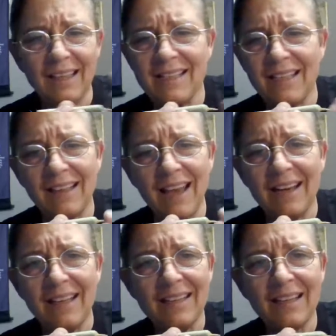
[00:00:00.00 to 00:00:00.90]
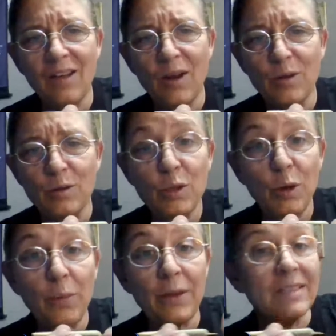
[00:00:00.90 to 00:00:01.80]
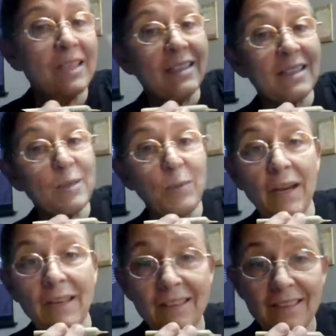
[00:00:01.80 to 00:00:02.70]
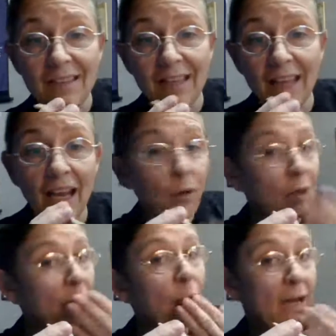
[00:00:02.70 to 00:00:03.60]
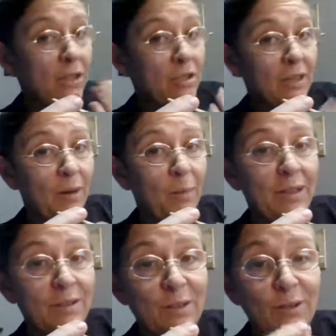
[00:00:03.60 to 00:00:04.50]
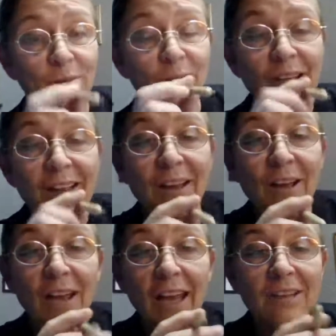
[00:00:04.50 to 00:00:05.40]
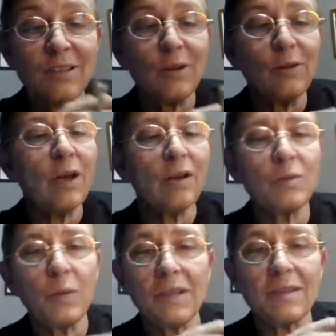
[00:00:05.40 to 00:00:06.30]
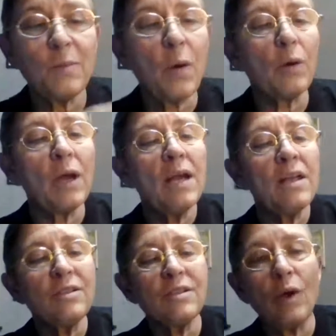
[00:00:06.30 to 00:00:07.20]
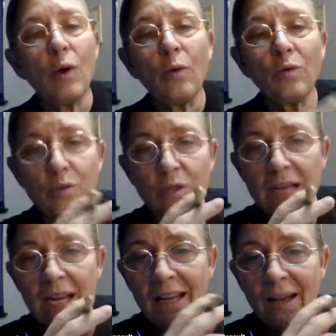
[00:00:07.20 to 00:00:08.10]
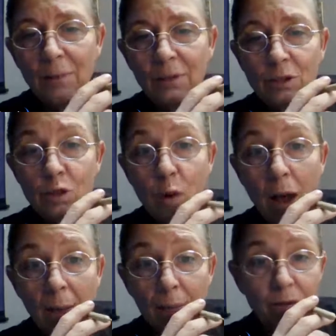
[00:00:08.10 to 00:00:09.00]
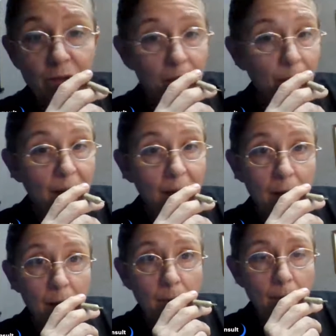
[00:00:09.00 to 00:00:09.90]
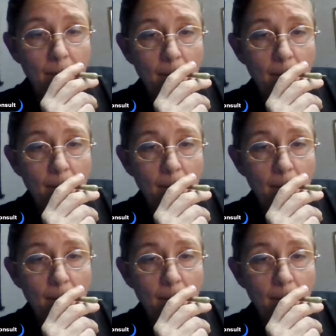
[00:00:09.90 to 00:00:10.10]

gets ignited, a lot of those terpenes get dissipated into the air. They don't actually come into your lungs with the smoke. So taking a couple of dry pulls in the beginning.